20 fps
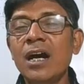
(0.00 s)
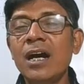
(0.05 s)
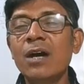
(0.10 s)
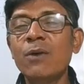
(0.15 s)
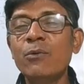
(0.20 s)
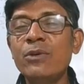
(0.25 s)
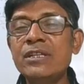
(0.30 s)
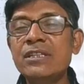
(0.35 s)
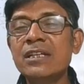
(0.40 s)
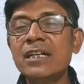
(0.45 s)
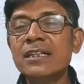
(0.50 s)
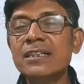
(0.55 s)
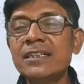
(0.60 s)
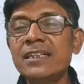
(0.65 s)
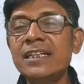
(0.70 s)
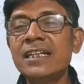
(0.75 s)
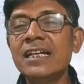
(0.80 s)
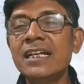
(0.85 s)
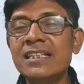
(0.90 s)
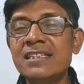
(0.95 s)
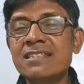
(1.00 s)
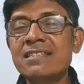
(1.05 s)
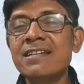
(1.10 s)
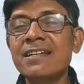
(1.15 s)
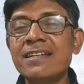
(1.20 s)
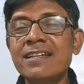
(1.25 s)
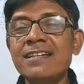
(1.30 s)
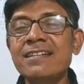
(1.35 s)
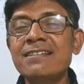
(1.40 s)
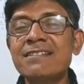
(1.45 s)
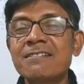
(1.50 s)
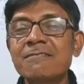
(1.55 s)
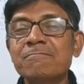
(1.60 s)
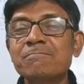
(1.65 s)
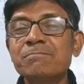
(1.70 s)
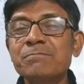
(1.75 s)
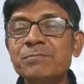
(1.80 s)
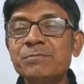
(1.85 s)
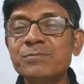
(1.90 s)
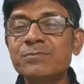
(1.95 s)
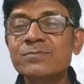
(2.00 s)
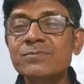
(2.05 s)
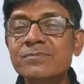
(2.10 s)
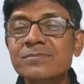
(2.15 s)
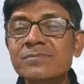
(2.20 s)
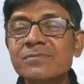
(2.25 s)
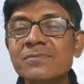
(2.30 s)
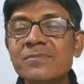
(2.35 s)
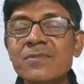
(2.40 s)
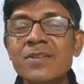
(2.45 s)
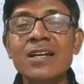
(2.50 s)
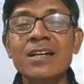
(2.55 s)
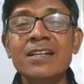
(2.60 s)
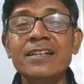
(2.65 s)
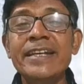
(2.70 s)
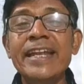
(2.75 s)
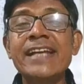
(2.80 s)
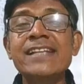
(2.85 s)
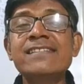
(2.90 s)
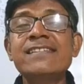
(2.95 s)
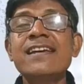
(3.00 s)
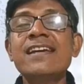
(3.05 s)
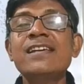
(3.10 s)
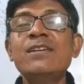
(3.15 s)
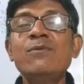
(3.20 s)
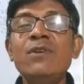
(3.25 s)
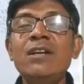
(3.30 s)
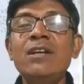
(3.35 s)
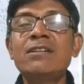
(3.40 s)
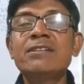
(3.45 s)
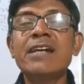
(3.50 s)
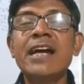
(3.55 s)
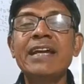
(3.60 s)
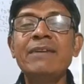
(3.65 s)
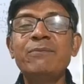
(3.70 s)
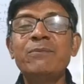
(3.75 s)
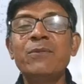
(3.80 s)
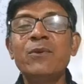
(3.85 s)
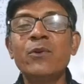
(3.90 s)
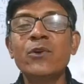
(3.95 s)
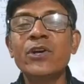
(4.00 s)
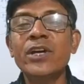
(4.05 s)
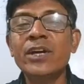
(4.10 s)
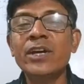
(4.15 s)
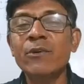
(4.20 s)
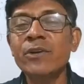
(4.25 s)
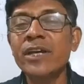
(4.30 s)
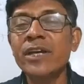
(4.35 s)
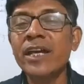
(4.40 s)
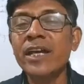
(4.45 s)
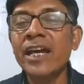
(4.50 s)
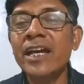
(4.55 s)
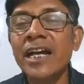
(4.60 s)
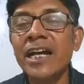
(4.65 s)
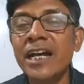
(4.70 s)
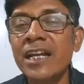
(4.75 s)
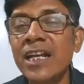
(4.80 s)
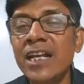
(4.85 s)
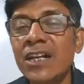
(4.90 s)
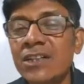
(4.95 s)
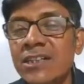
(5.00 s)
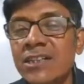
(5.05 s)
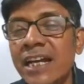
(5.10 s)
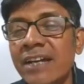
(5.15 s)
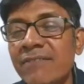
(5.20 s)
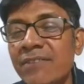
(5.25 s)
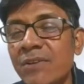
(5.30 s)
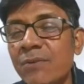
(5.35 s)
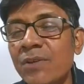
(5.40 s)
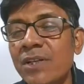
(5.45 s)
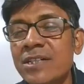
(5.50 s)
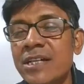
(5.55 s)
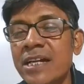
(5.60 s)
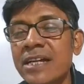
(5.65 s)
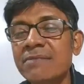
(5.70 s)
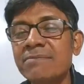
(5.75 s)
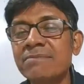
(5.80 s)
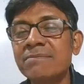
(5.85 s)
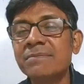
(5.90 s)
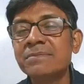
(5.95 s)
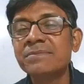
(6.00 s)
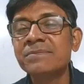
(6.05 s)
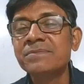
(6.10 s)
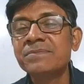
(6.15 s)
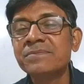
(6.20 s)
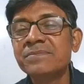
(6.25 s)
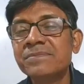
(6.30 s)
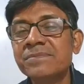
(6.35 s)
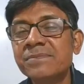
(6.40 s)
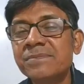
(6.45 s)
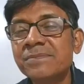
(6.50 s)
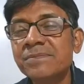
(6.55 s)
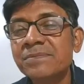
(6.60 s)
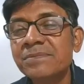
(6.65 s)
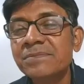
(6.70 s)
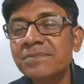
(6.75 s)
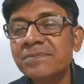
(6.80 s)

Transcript: With Agni, I'll check it. Next day you will type. Okay, okay. I'll not type. You will type.